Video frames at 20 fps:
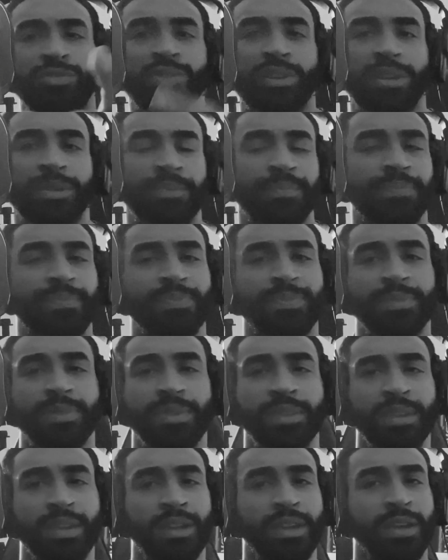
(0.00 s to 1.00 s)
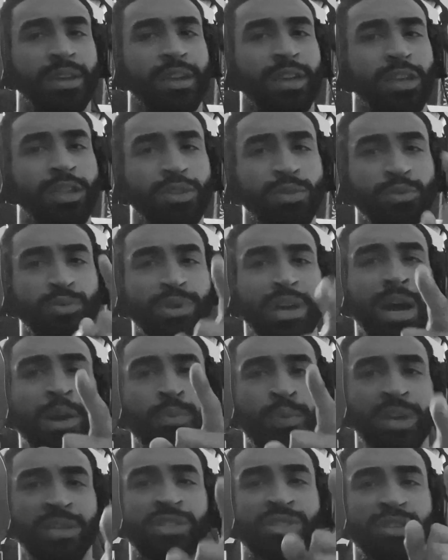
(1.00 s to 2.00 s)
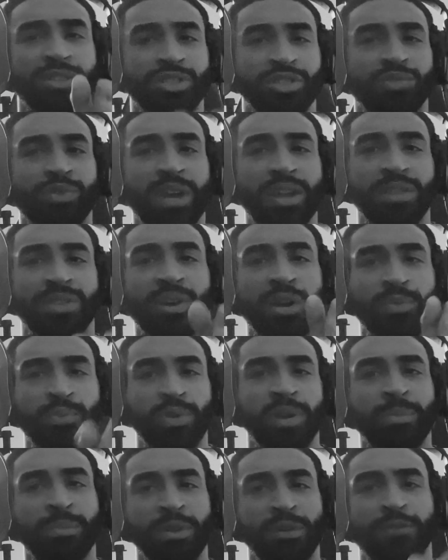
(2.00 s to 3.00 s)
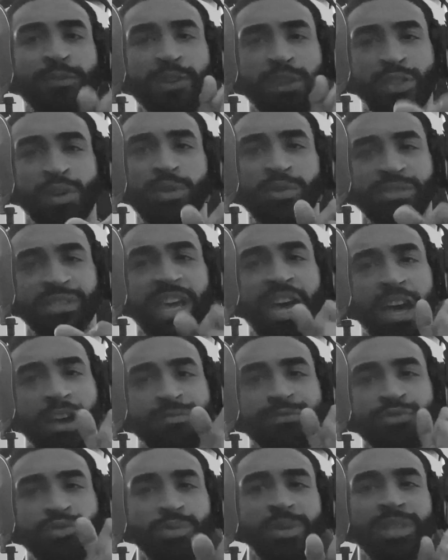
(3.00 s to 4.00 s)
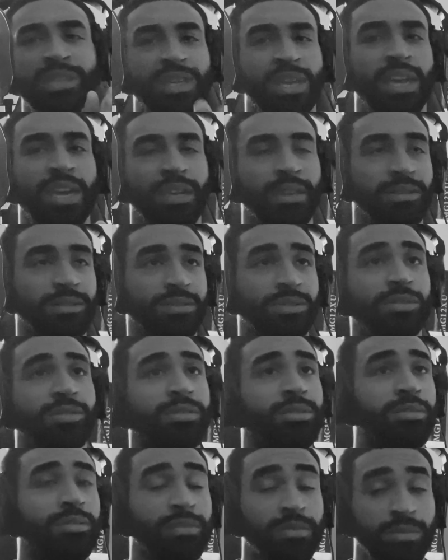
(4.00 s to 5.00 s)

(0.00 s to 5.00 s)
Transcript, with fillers: three. Do not waste your strength on women, for those that have ruined kings.